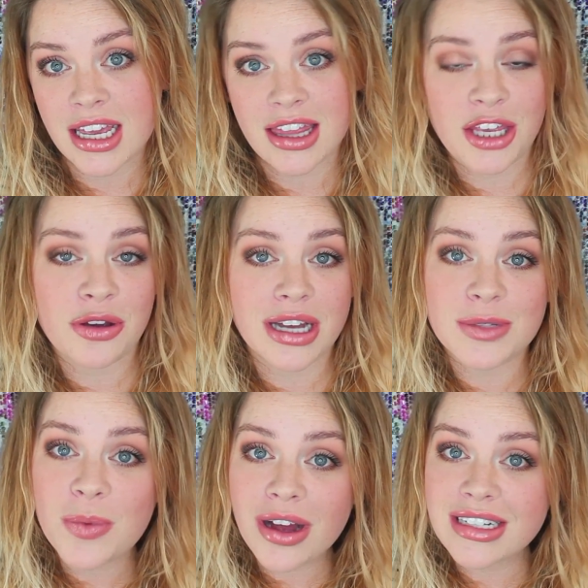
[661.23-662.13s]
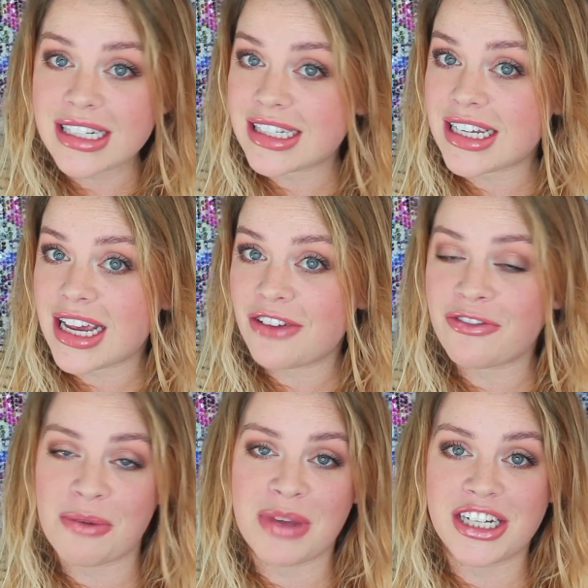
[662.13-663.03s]
and that you guys want to see
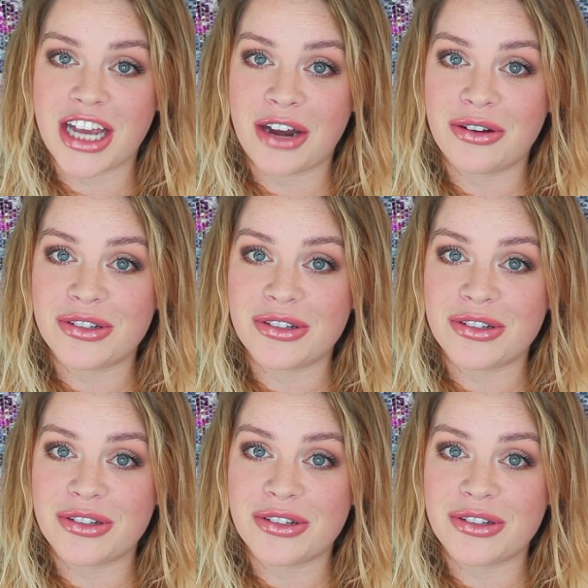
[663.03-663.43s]
from my channel.